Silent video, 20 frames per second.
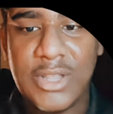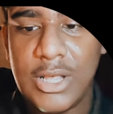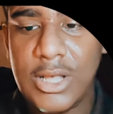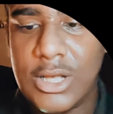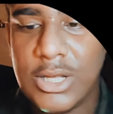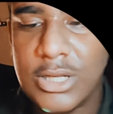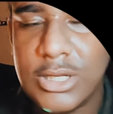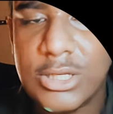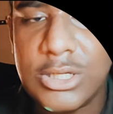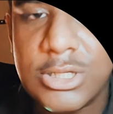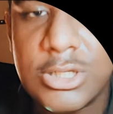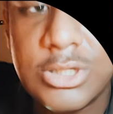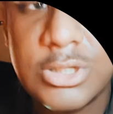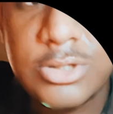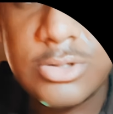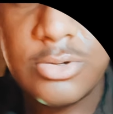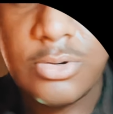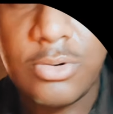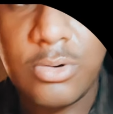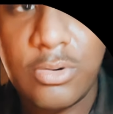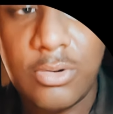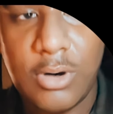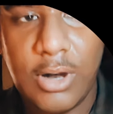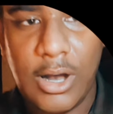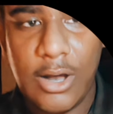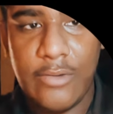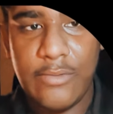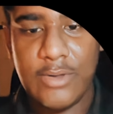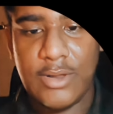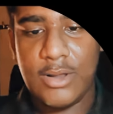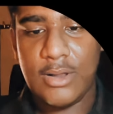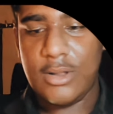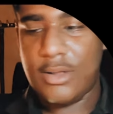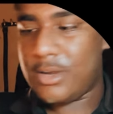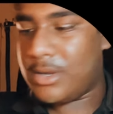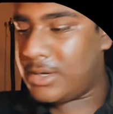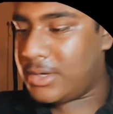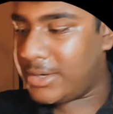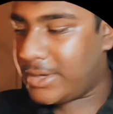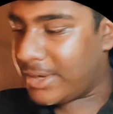Now we'll print the sorted
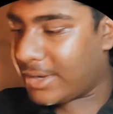array.